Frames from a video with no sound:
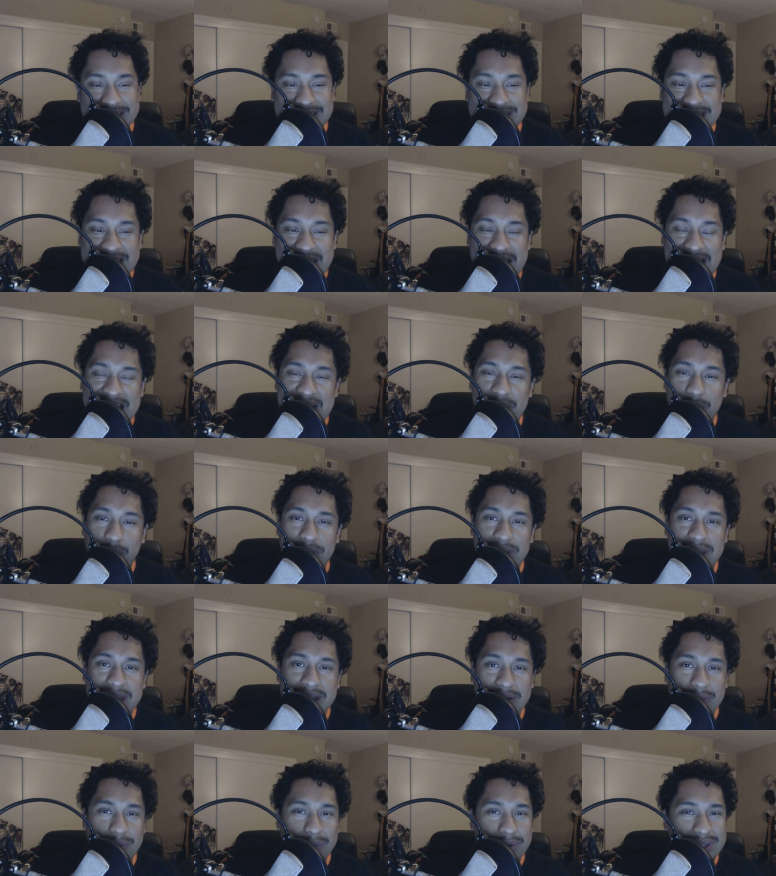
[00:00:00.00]
it's kind of where
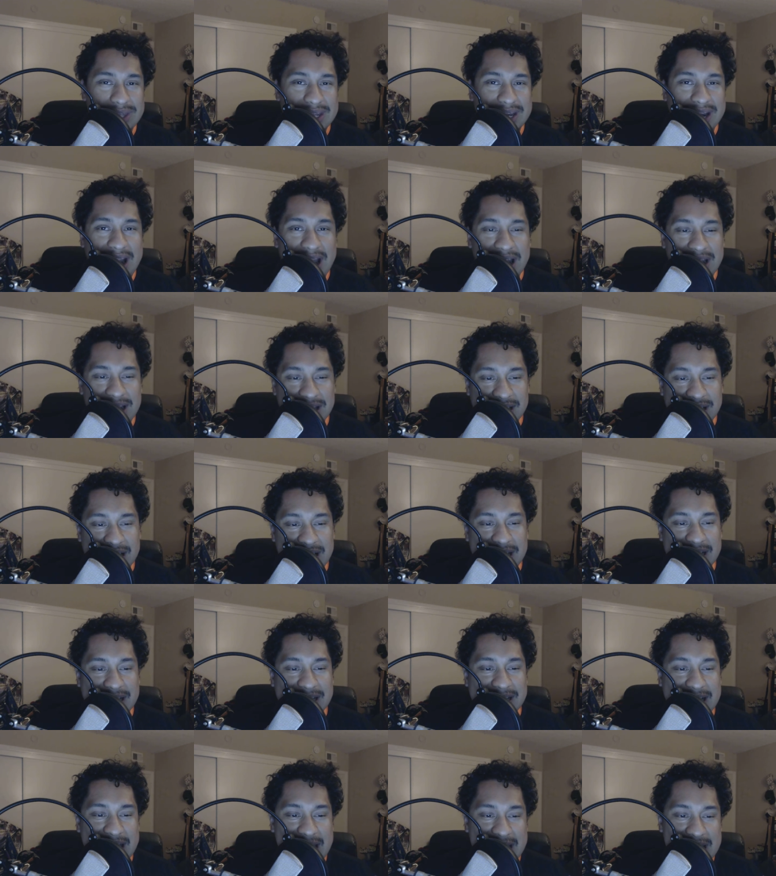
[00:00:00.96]
they where they kind of
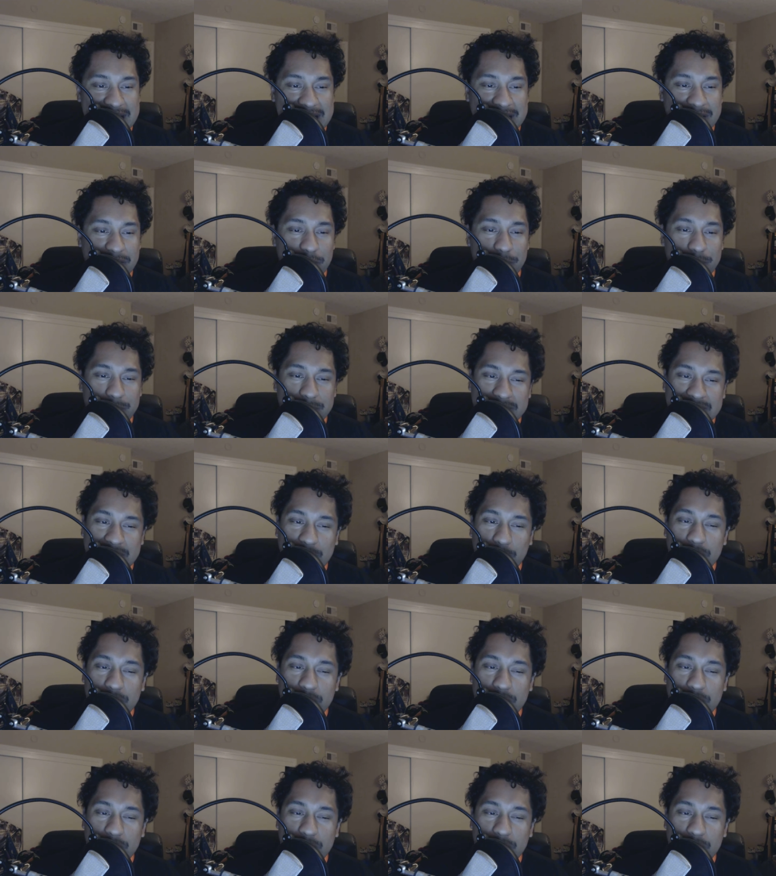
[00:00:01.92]
got got a little bit.